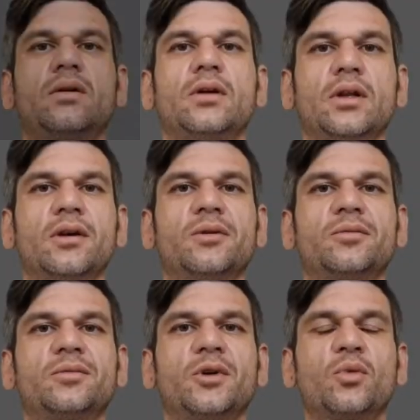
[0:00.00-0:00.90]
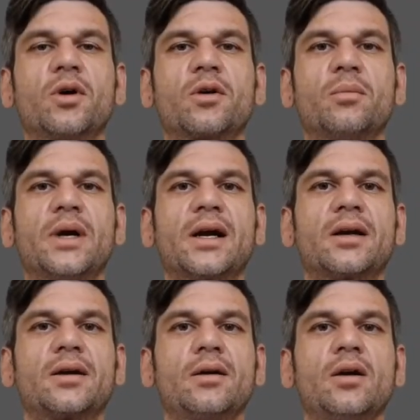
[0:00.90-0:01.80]
Hello, and welcome back.
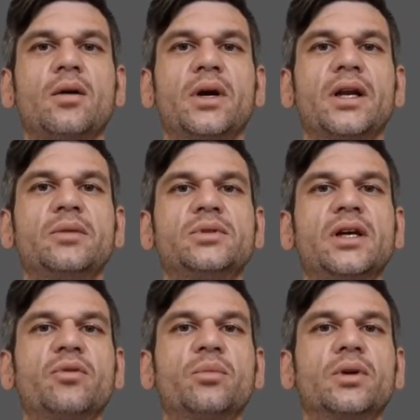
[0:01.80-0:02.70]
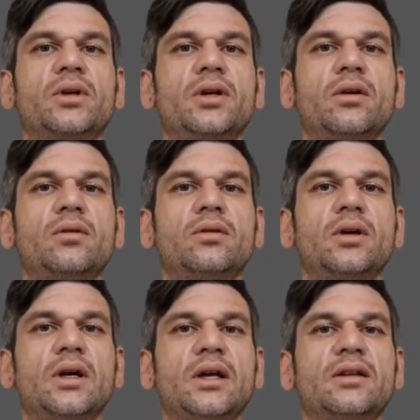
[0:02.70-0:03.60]
My name is David Bellino.
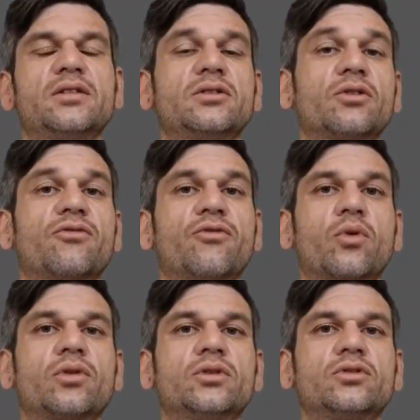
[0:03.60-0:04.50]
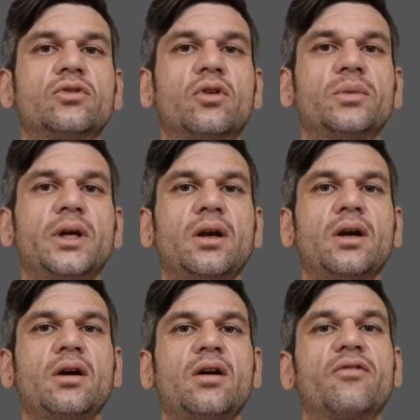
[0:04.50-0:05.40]
This is our fourth installment
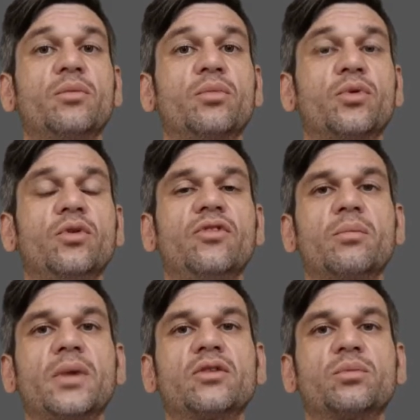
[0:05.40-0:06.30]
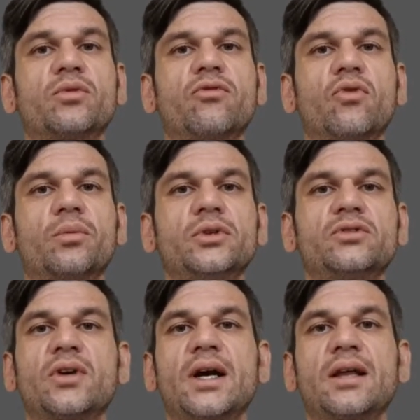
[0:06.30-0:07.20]
of Improving Mental Performance
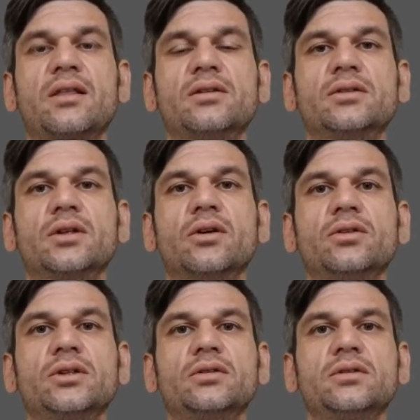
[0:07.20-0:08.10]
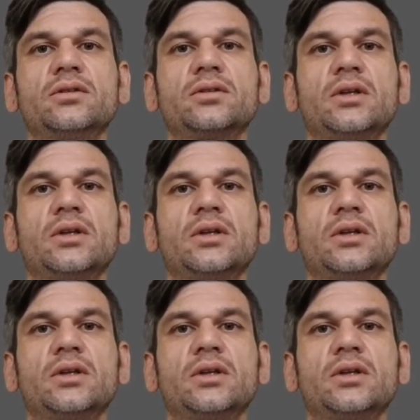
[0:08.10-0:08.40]
for Athletes and Coaches.